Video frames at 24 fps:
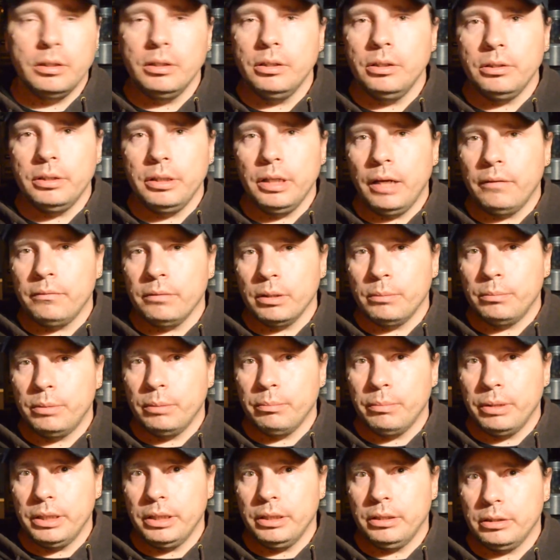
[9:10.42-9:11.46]
who could have a little bit of
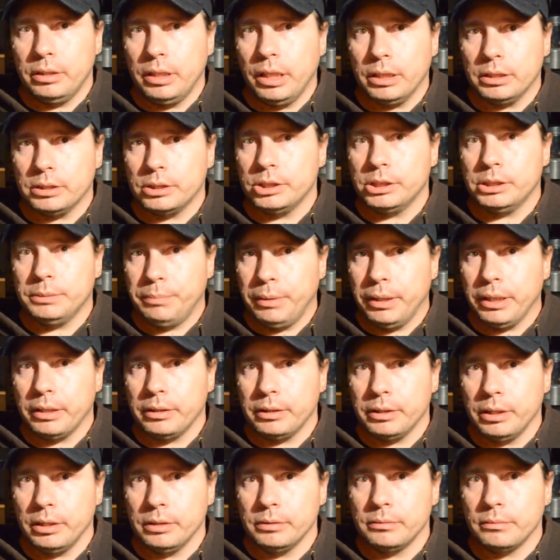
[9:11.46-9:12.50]
money could actually spare,
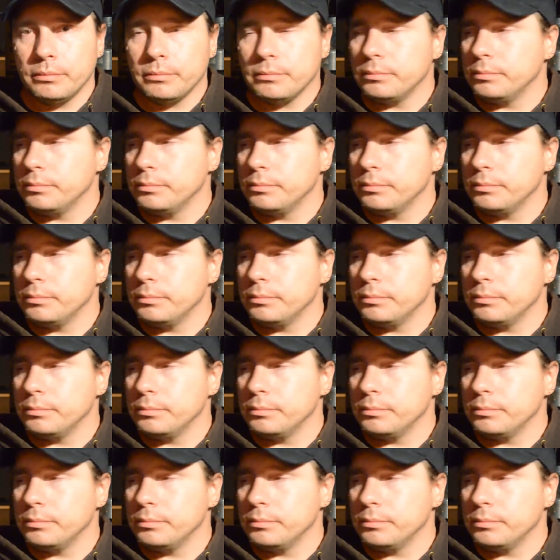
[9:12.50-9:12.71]
you know.